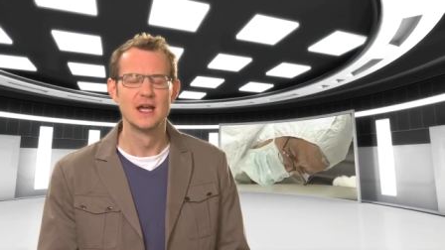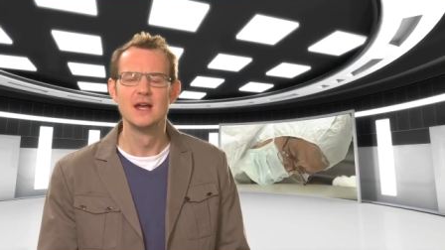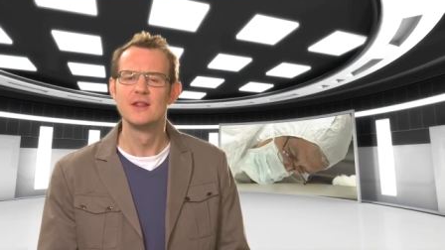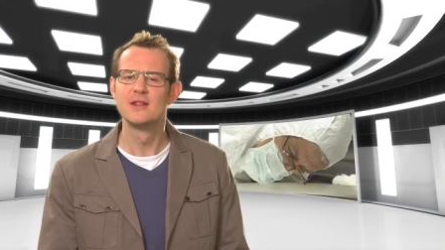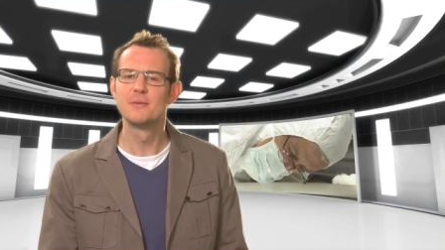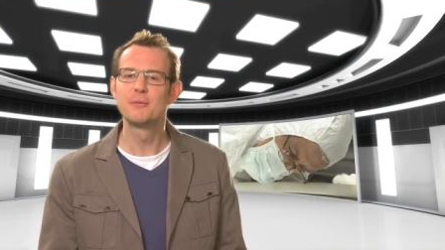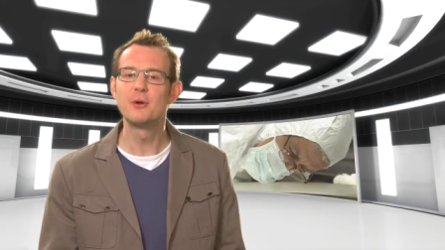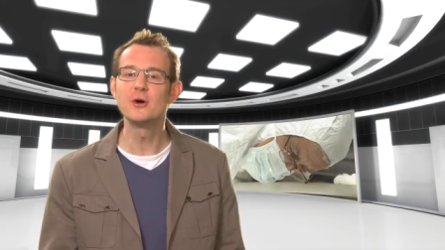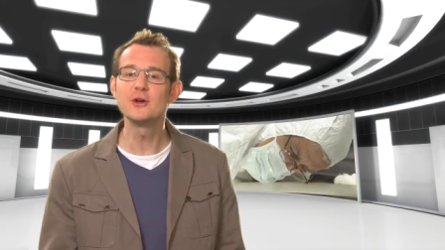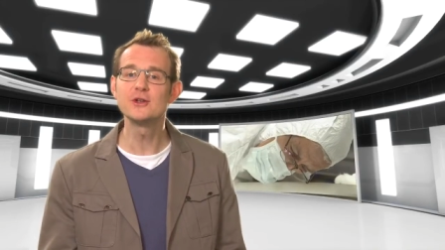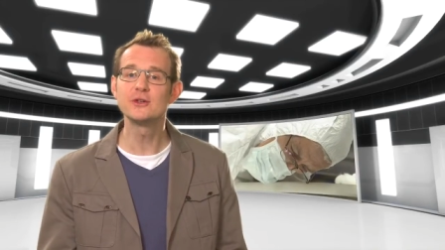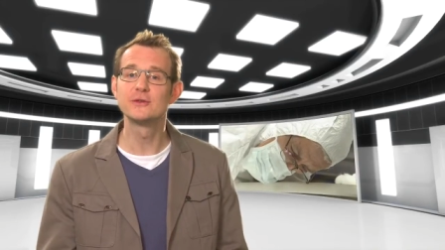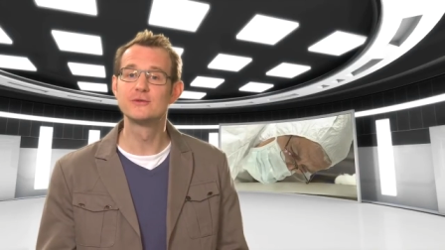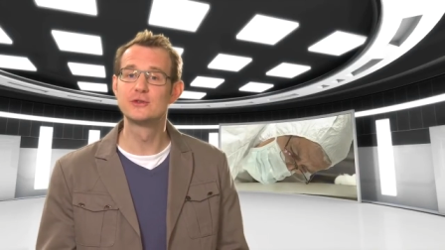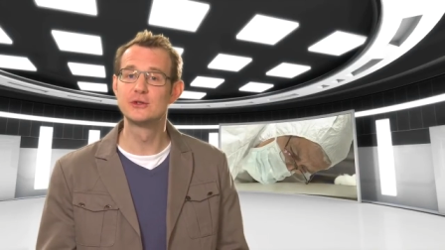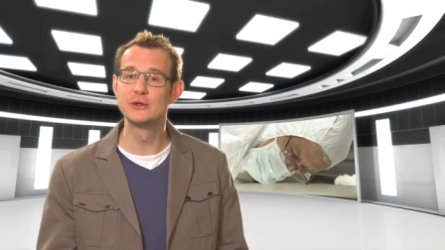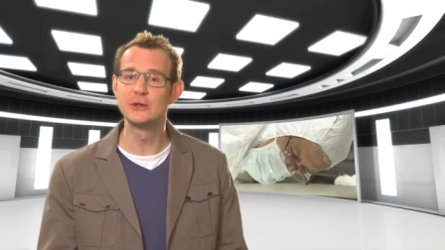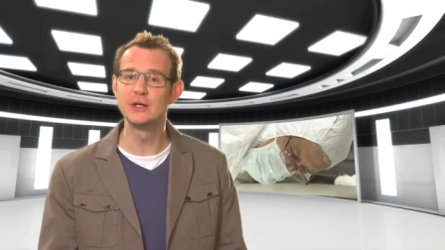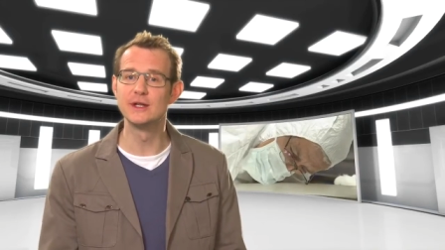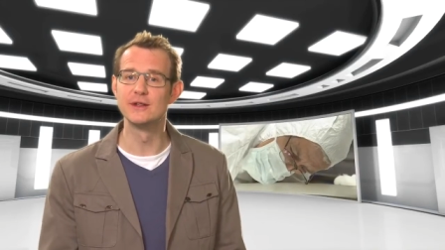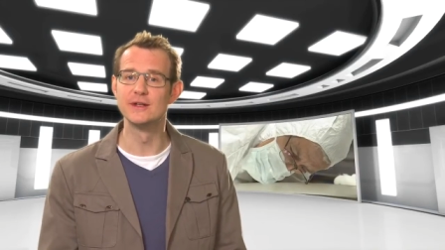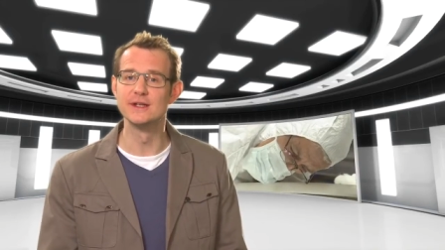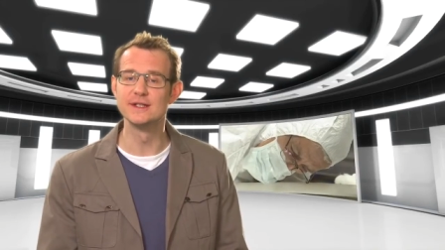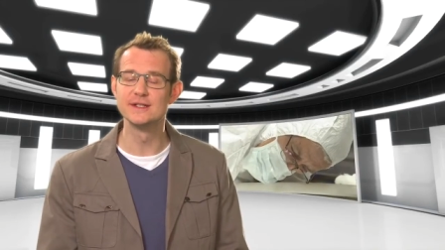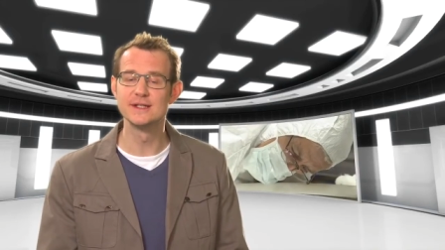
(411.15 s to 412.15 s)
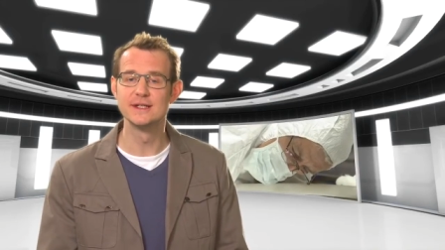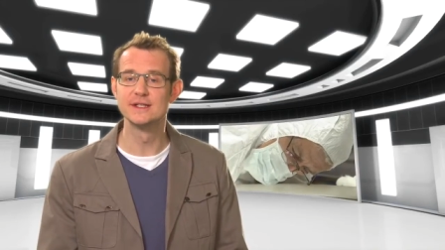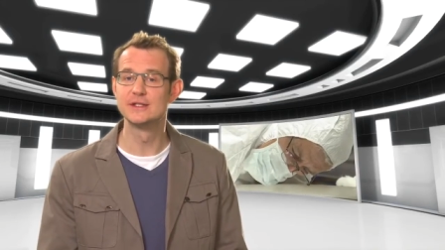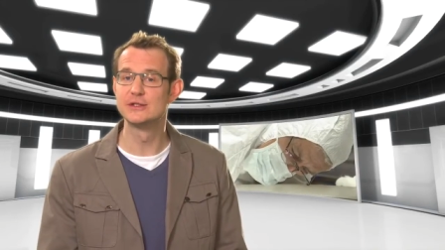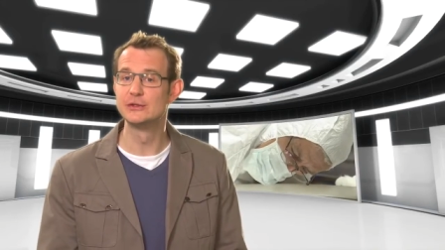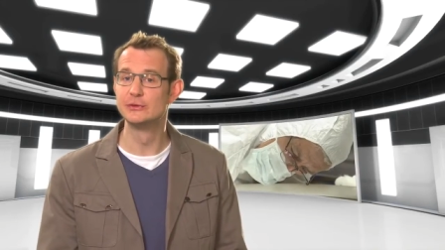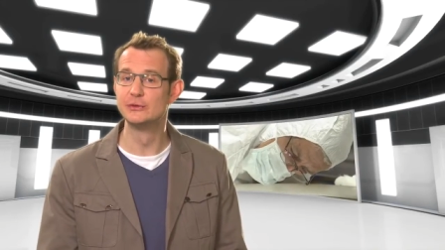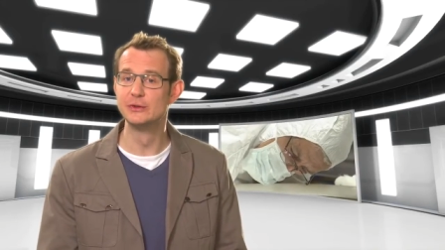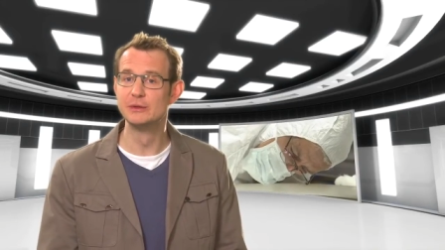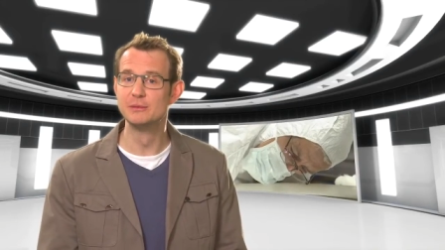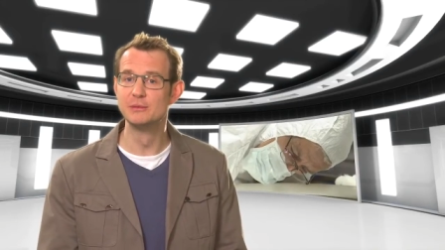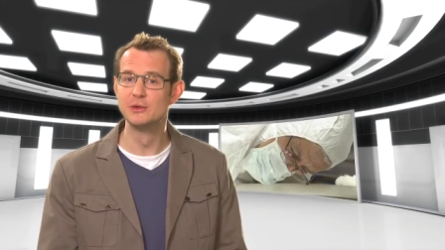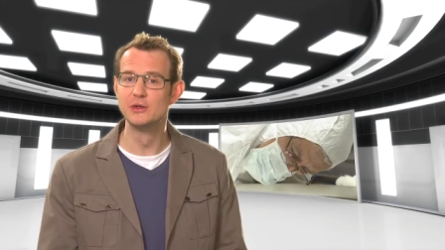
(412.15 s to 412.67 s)
The point of doing this is
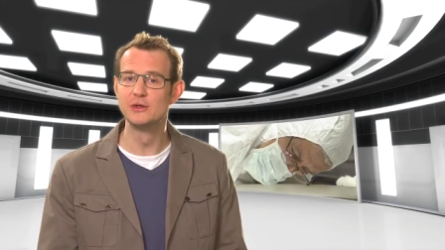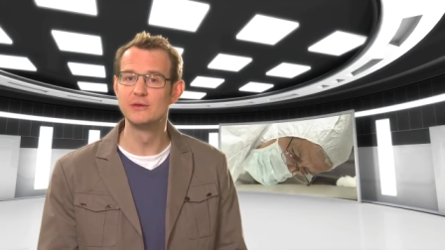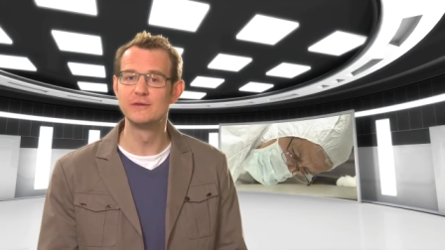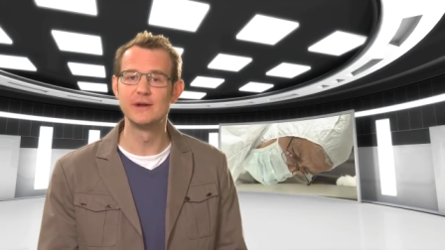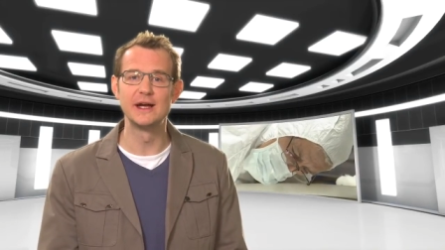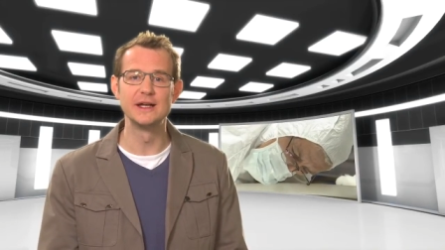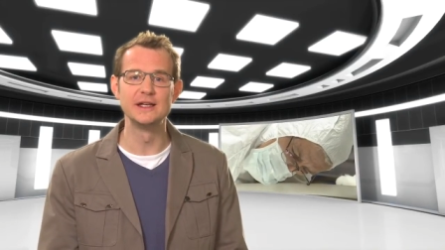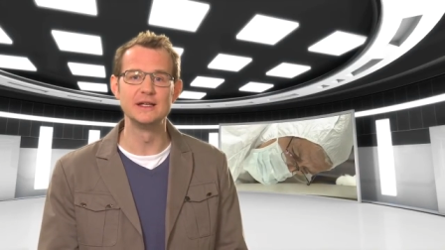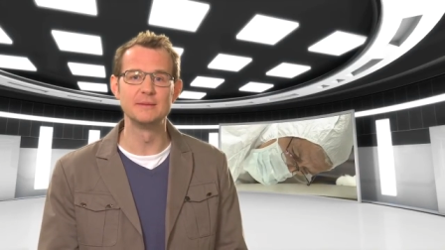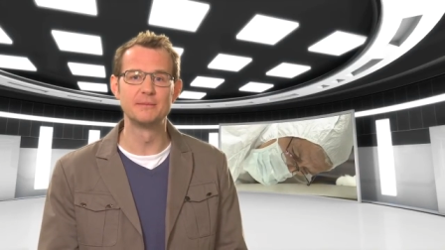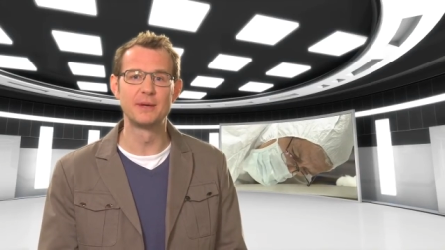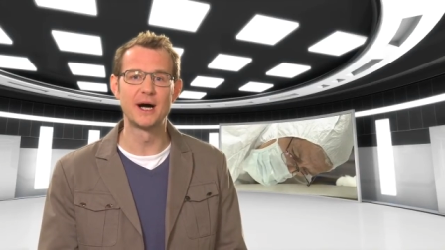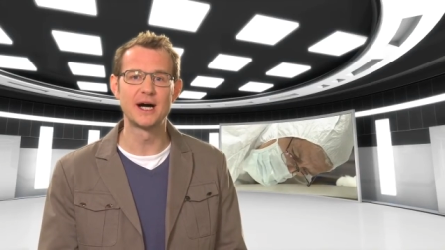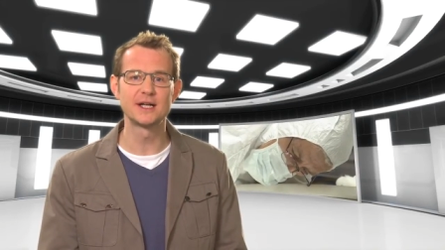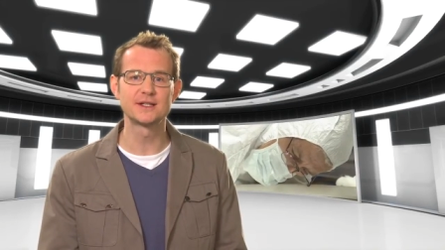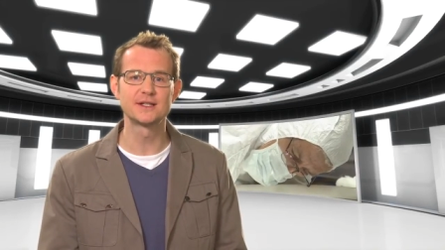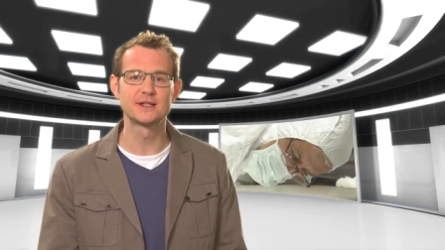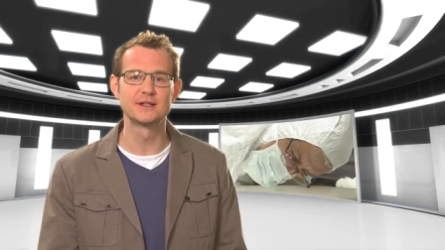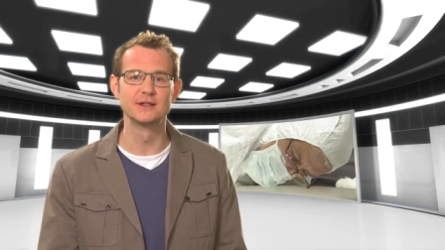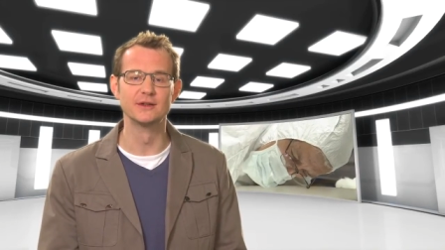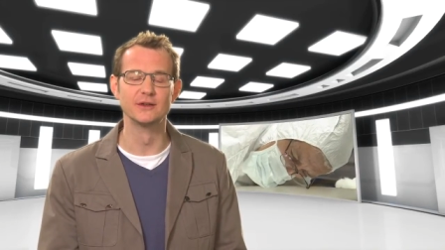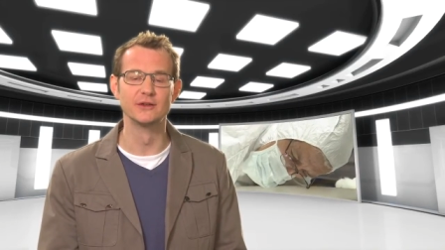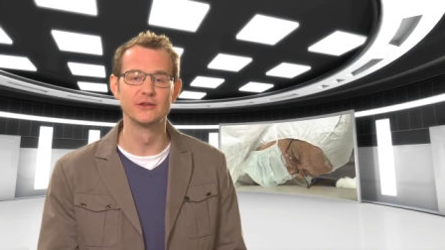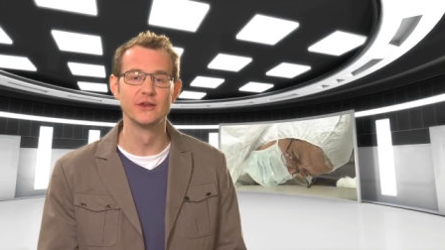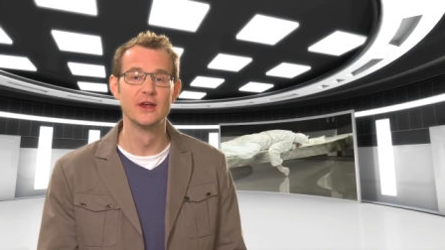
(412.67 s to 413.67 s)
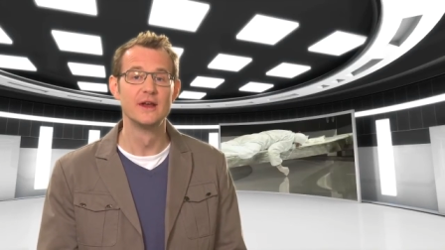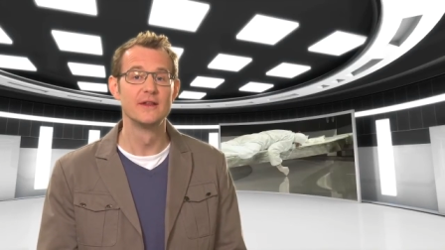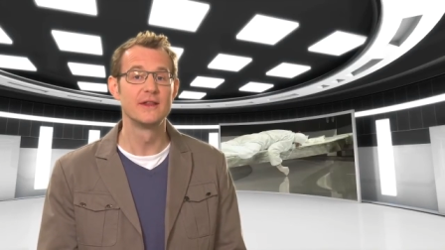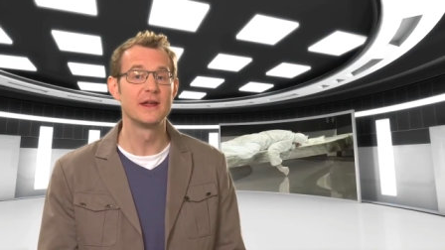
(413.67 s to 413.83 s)
to remove any particles